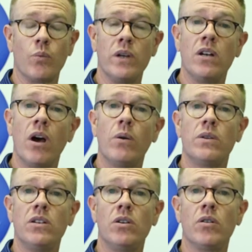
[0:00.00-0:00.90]
we know
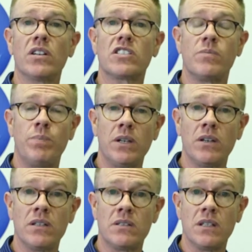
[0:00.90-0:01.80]
that you're
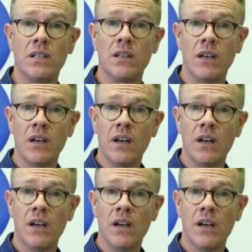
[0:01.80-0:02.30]
experiencing